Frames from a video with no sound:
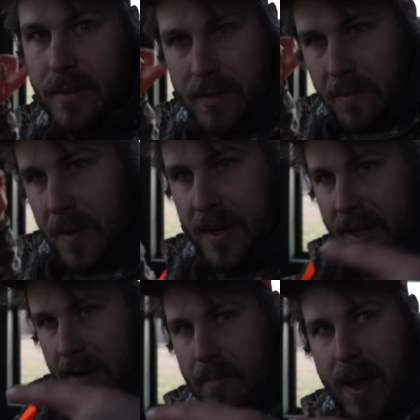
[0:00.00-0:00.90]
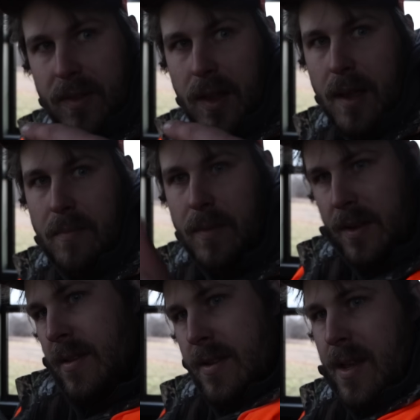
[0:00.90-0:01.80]
The buck kind of met them,
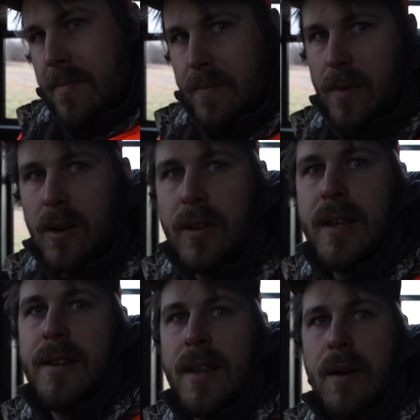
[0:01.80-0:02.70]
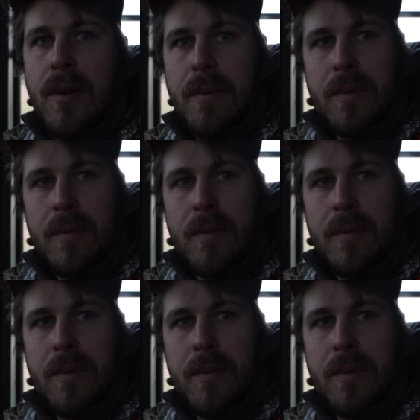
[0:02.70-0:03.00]
and then they all headed that way.